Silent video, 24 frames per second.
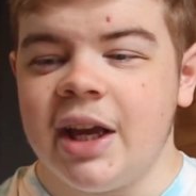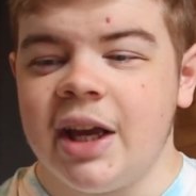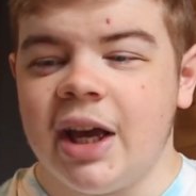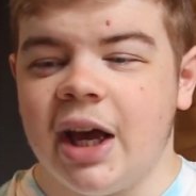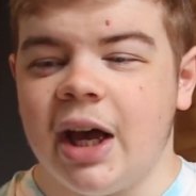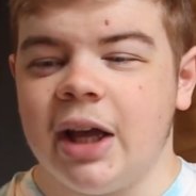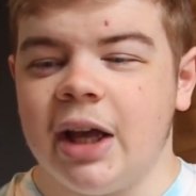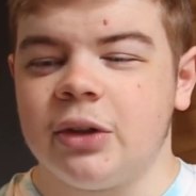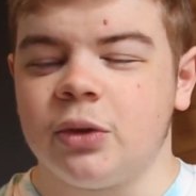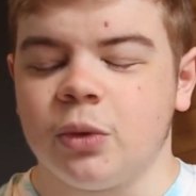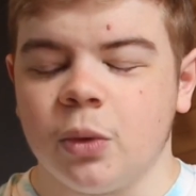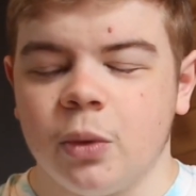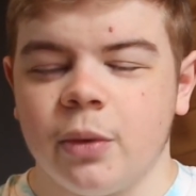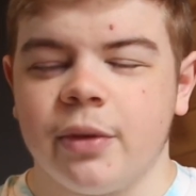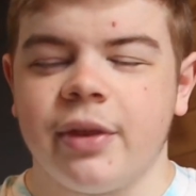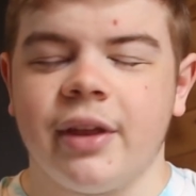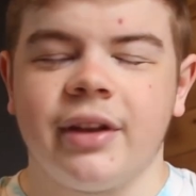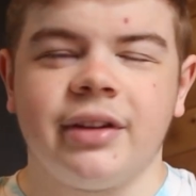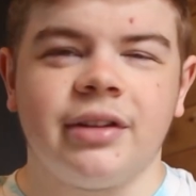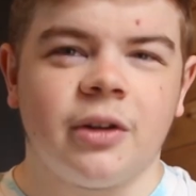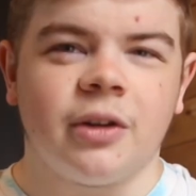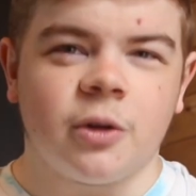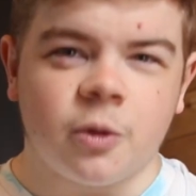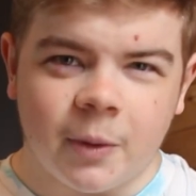I don't think
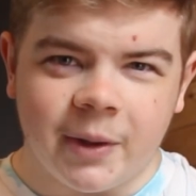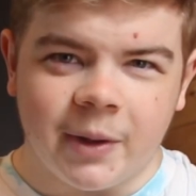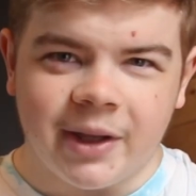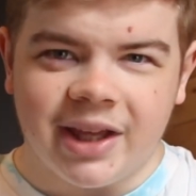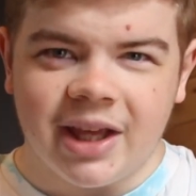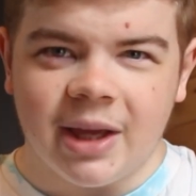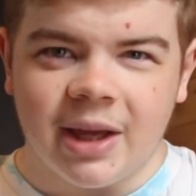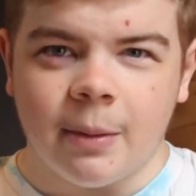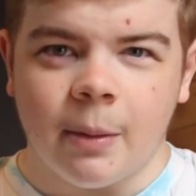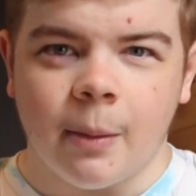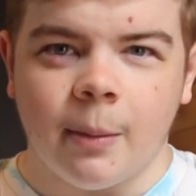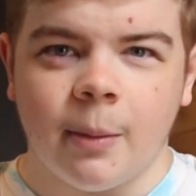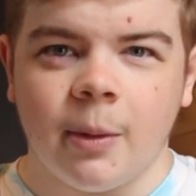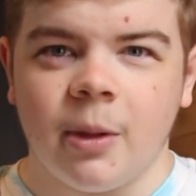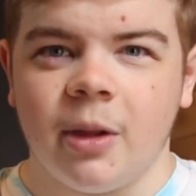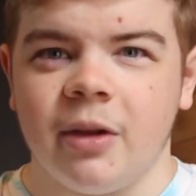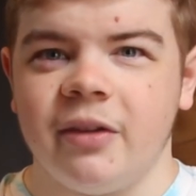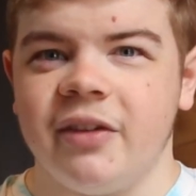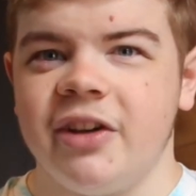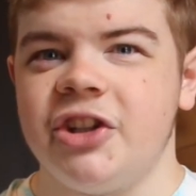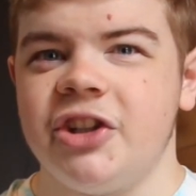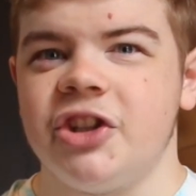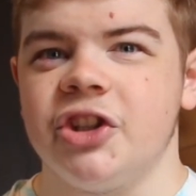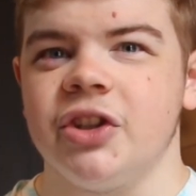they're quite capable of
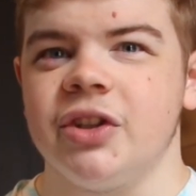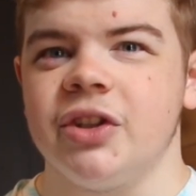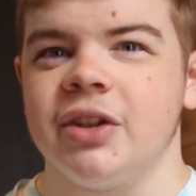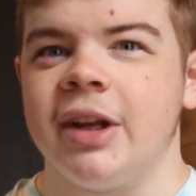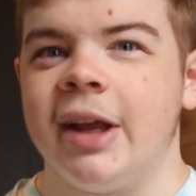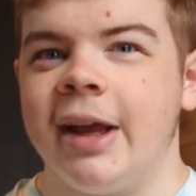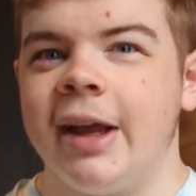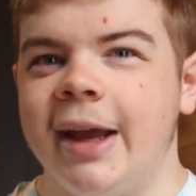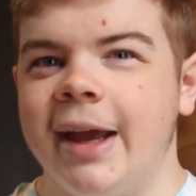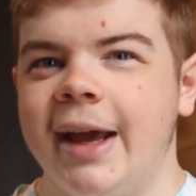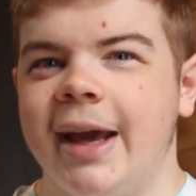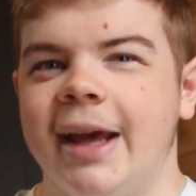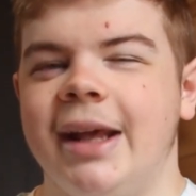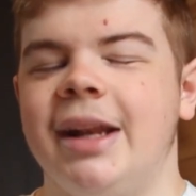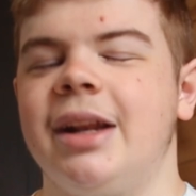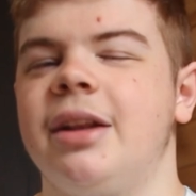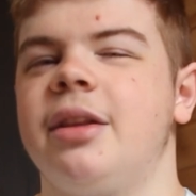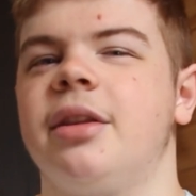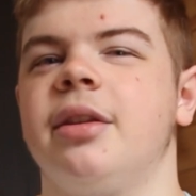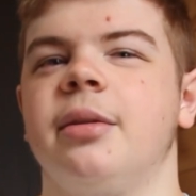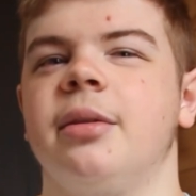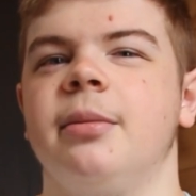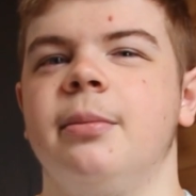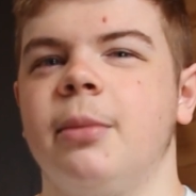reaching
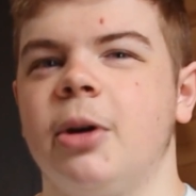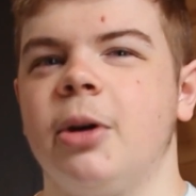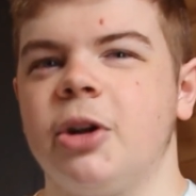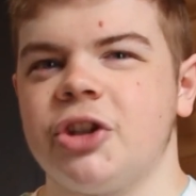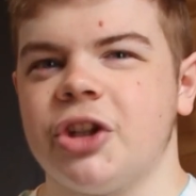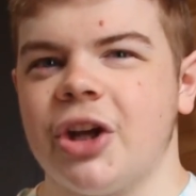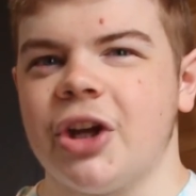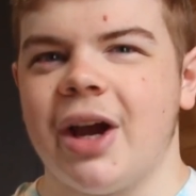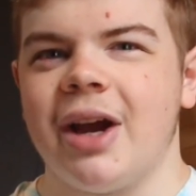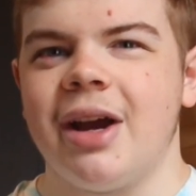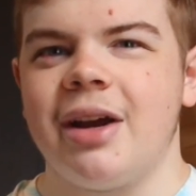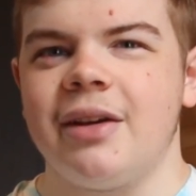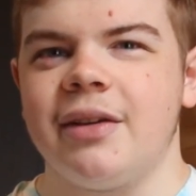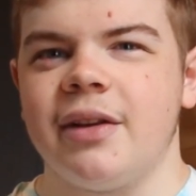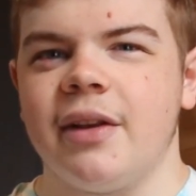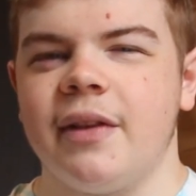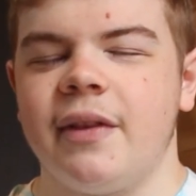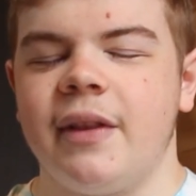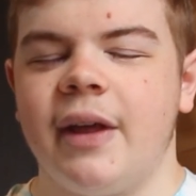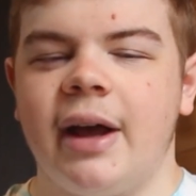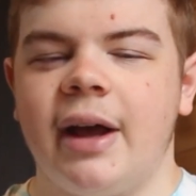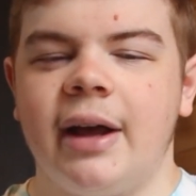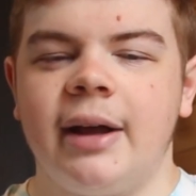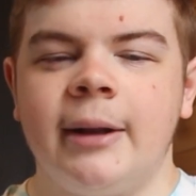anything much higher than
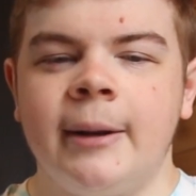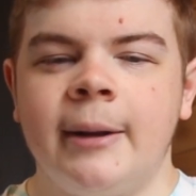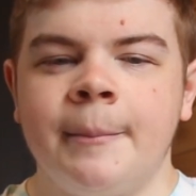that,